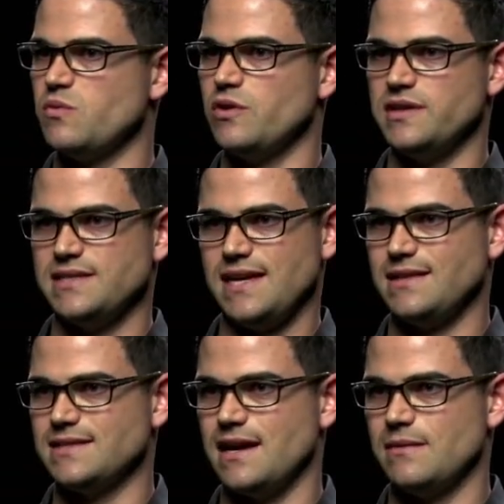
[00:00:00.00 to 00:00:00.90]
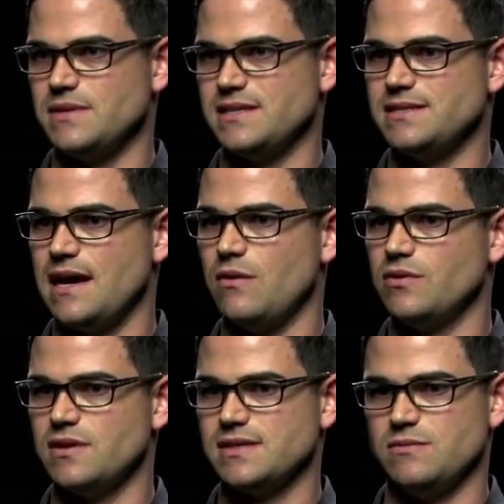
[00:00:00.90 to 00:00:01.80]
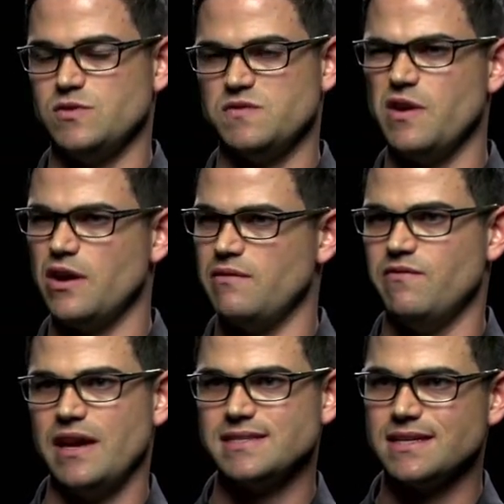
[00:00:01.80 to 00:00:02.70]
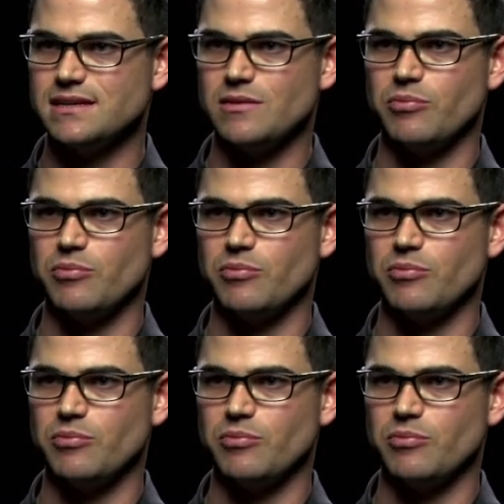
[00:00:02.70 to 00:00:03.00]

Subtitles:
willing to take the time to sit down with us and was very invested in the